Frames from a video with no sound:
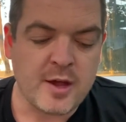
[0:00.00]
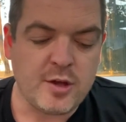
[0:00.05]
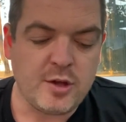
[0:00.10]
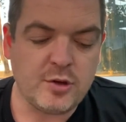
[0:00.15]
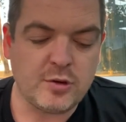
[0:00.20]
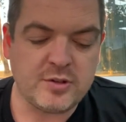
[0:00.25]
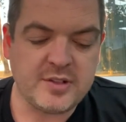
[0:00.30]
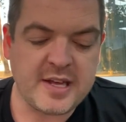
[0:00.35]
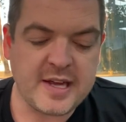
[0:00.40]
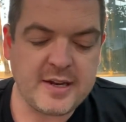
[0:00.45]

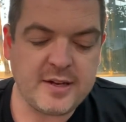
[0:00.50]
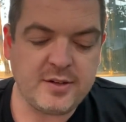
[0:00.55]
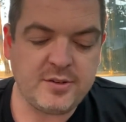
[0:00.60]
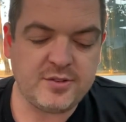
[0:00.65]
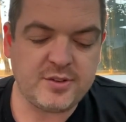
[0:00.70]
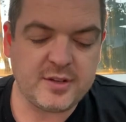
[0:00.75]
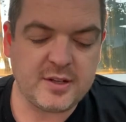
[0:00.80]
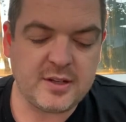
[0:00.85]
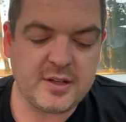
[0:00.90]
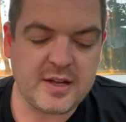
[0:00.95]
Your
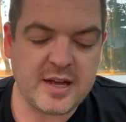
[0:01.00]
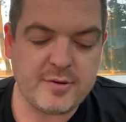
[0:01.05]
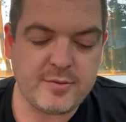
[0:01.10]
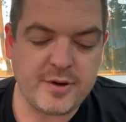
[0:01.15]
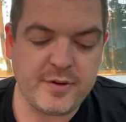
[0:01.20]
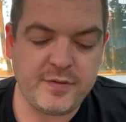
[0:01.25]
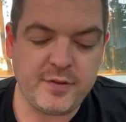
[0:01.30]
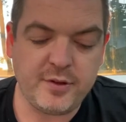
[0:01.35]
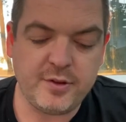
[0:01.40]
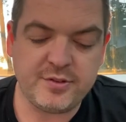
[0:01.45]
tenants can
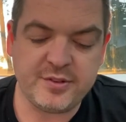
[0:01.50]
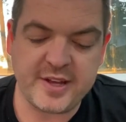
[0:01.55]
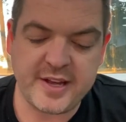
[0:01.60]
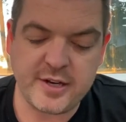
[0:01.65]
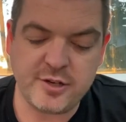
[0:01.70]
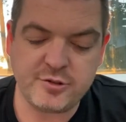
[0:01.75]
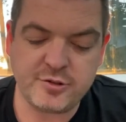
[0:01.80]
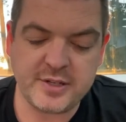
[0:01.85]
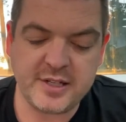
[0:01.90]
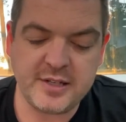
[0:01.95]
refuse
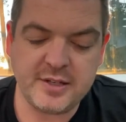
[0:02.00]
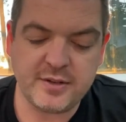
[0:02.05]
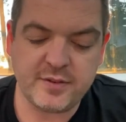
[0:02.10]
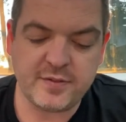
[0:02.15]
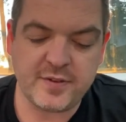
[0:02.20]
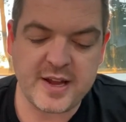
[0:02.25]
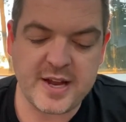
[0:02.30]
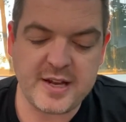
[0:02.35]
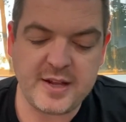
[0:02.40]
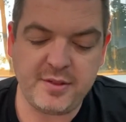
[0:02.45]
entry
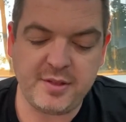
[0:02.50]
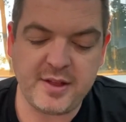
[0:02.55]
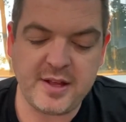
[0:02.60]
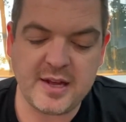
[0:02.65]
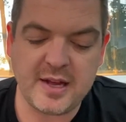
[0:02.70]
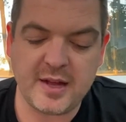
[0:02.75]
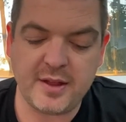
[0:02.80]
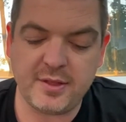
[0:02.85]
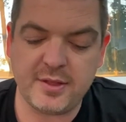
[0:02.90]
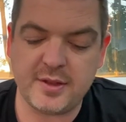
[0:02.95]
for
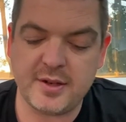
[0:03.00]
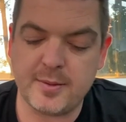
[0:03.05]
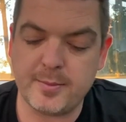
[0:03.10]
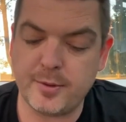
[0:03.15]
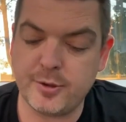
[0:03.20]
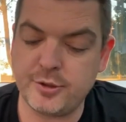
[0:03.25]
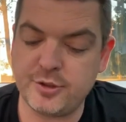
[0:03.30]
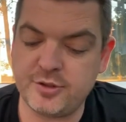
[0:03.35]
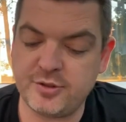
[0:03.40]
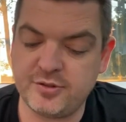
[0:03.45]
anything other than
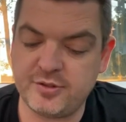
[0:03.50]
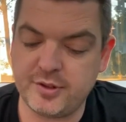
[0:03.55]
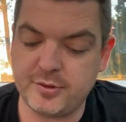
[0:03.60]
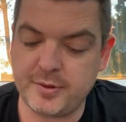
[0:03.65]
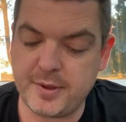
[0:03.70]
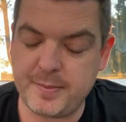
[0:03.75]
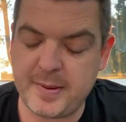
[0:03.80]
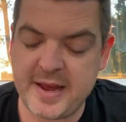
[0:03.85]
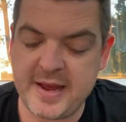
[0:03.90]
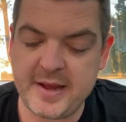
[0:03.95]
emergency
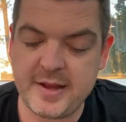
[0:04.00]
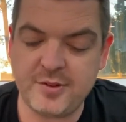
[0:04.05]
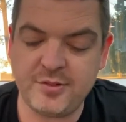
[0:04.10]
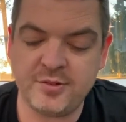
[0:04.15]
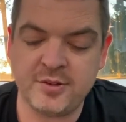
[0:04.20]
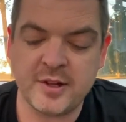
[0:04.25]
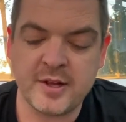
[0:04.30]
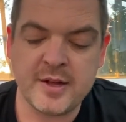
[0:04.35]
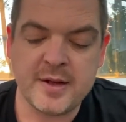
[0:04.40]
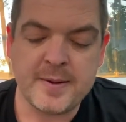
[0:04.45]
repairs.